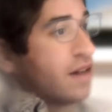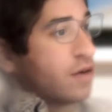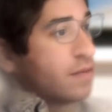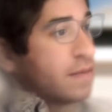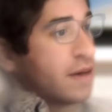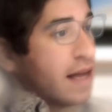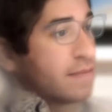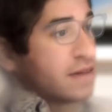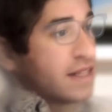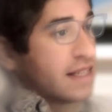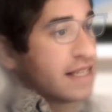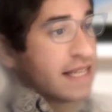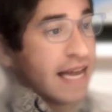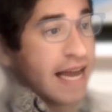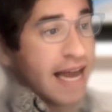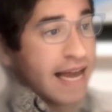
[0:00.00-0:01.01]
can open up
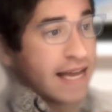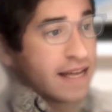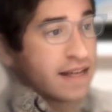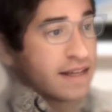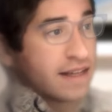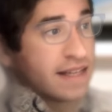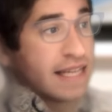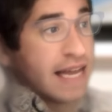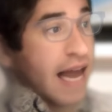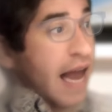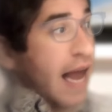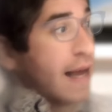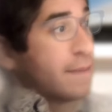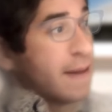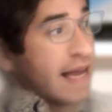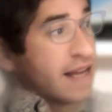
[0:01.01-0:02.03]
Slack, the
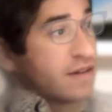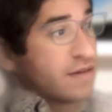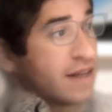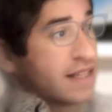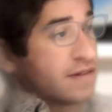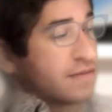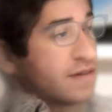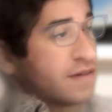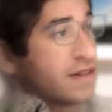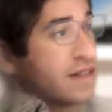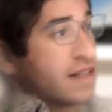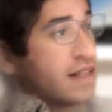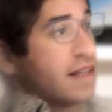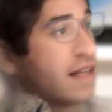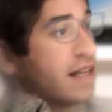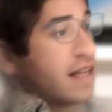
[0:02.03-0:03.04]
iPadOS
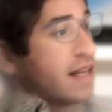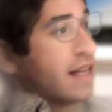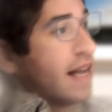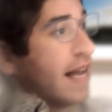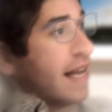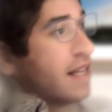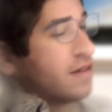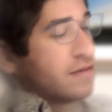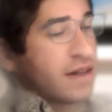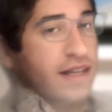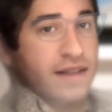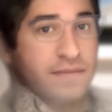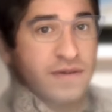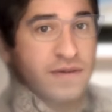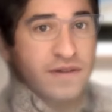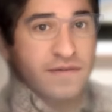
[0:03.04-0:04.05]
version, and it's
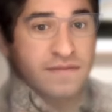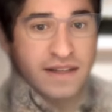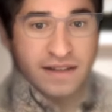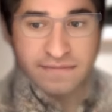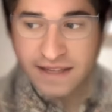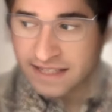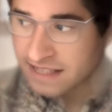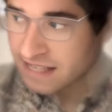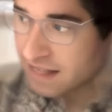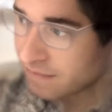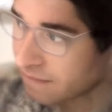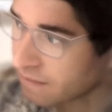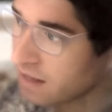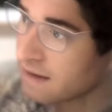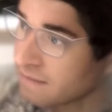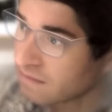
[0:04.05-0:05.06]
running perfectly right there.
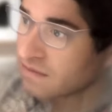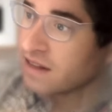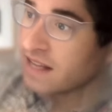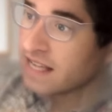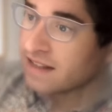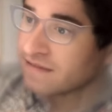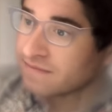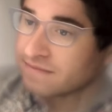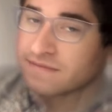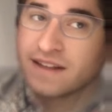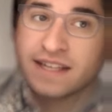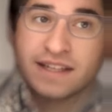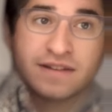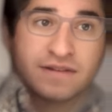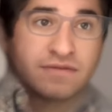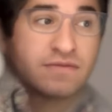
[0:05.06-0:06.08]
Pretty
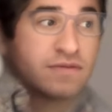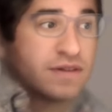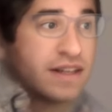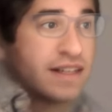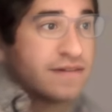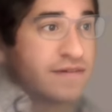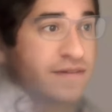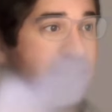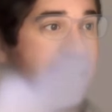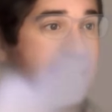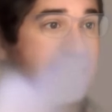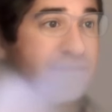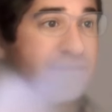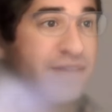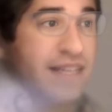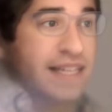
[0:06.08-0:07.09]
freaking cool, if you
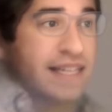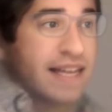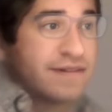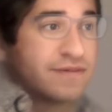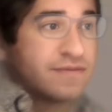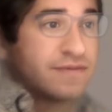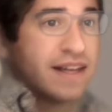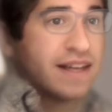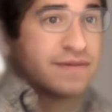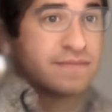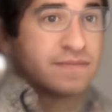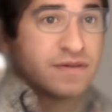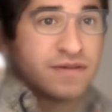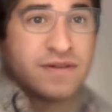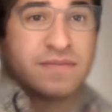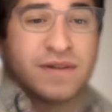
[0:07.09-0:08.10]
ask me, that we're running
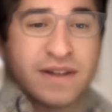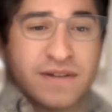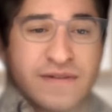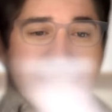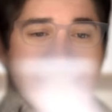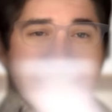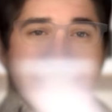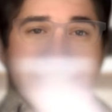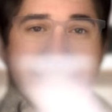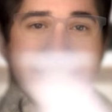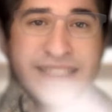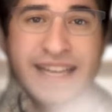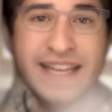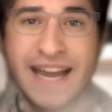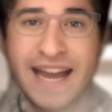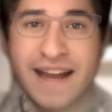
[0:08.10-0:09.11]
multiple O Ss
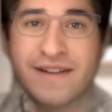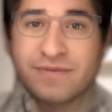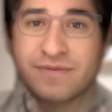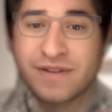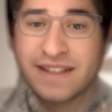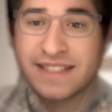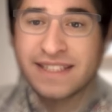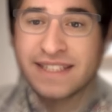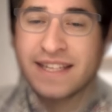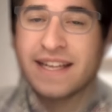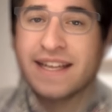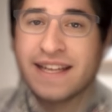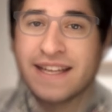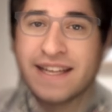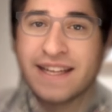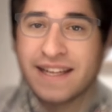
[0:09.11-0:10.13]
at once
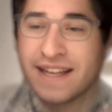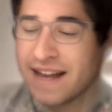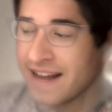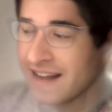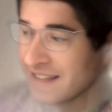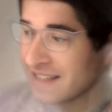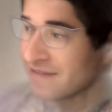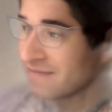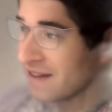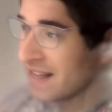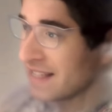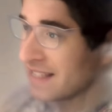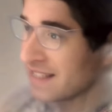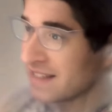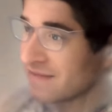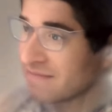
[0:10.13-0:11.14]
on a
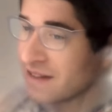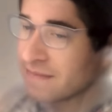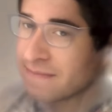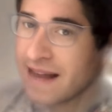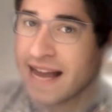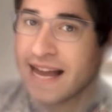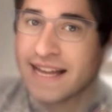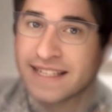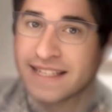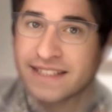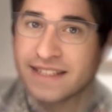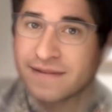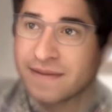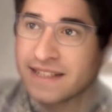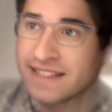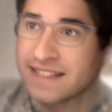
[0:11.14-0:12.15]
device with a Mac
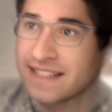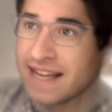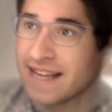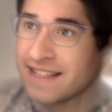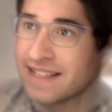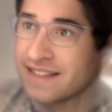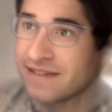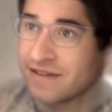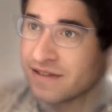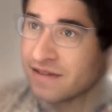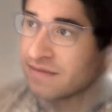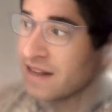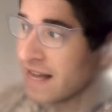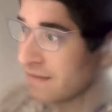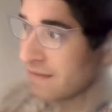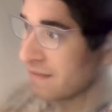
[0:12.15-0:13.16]
chip inside that's
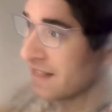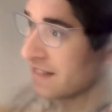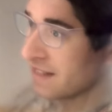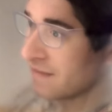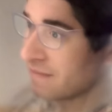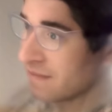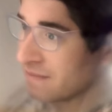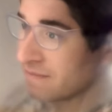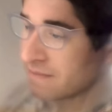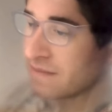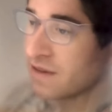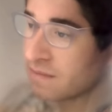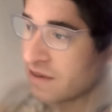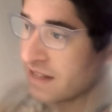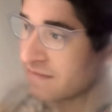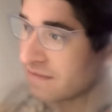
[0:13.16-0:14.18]
also an iPad chip.
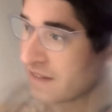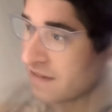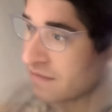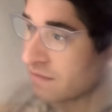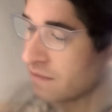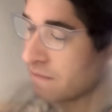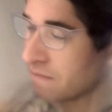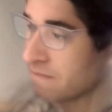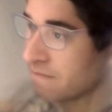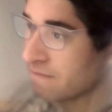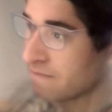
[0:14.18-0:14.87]
So pretty freaking cool.